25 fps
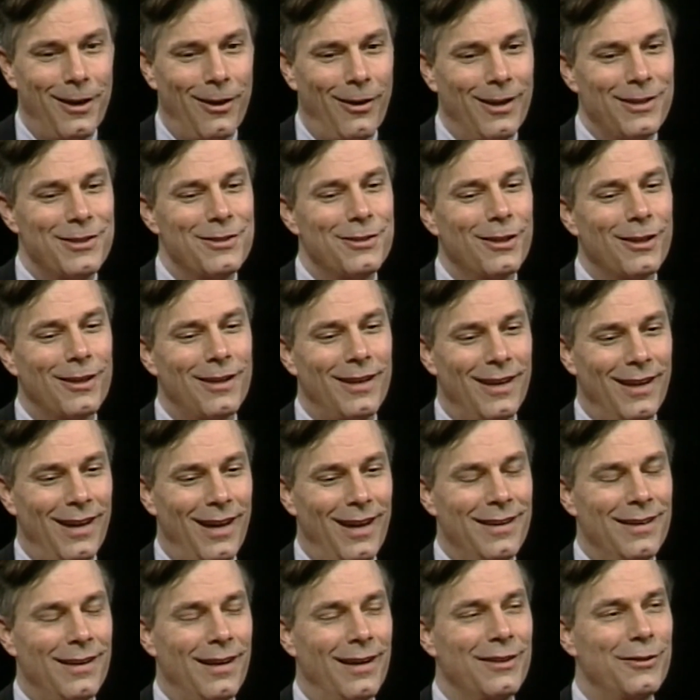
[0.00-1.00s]
No, I took
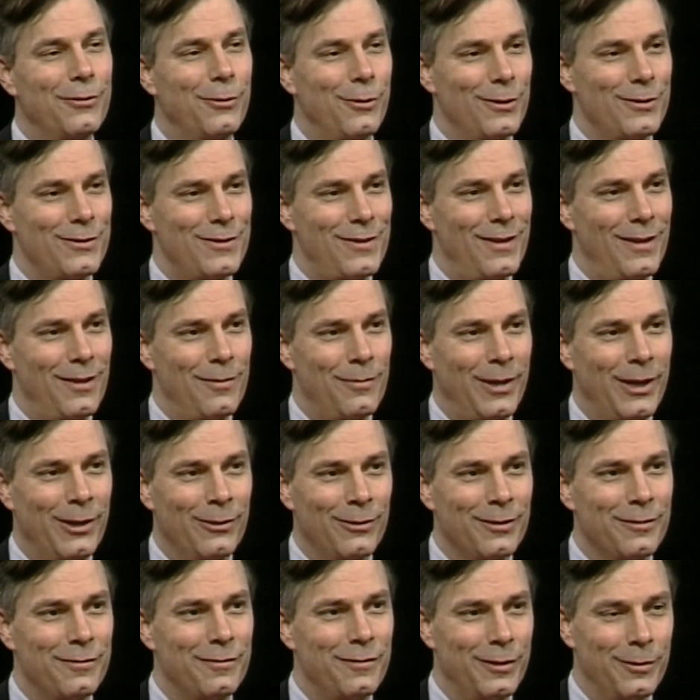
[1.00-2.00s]
a night course there, my
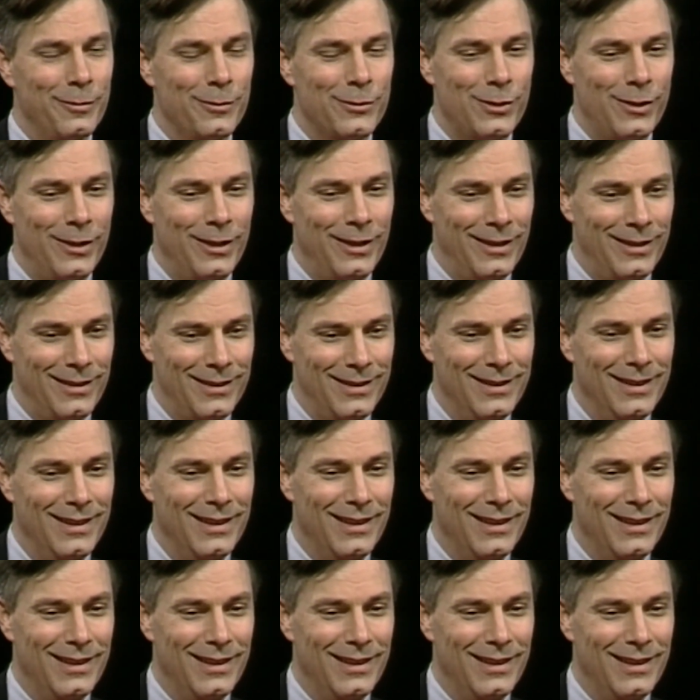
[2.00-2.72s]
only film training.